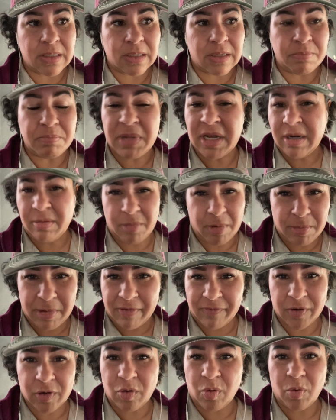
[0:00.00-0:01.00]
minimum
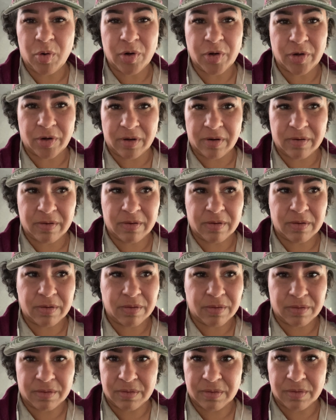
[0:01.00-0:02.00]
of a quarter.
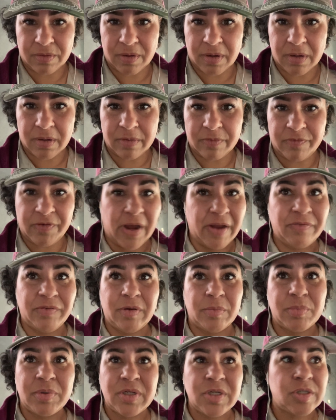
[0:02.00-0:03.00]
5
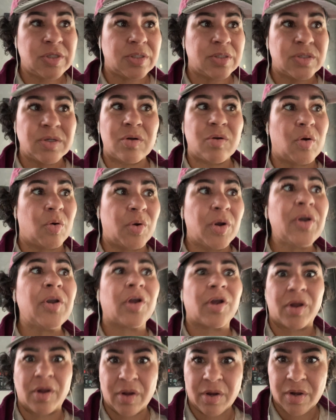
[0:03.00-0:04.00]
completions a quarter.